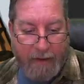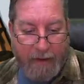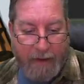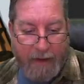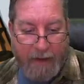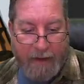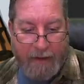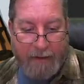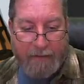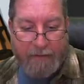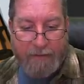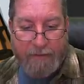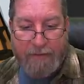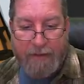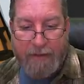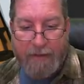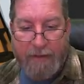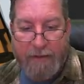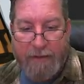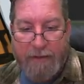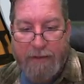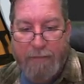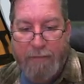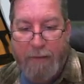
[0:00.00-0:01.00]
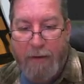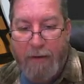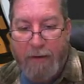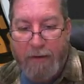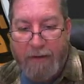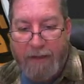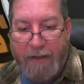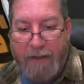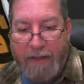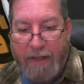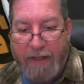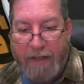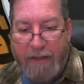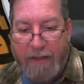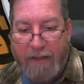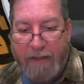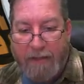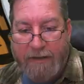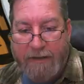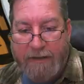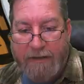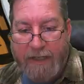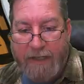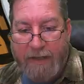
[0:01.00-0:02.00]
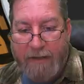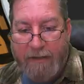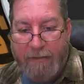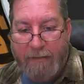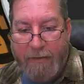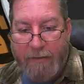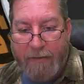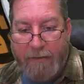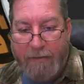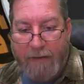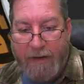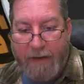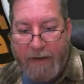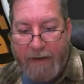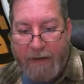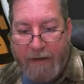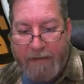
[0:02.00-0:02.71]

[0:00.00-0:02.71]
hey, there's a little sparkly light along the side of the road.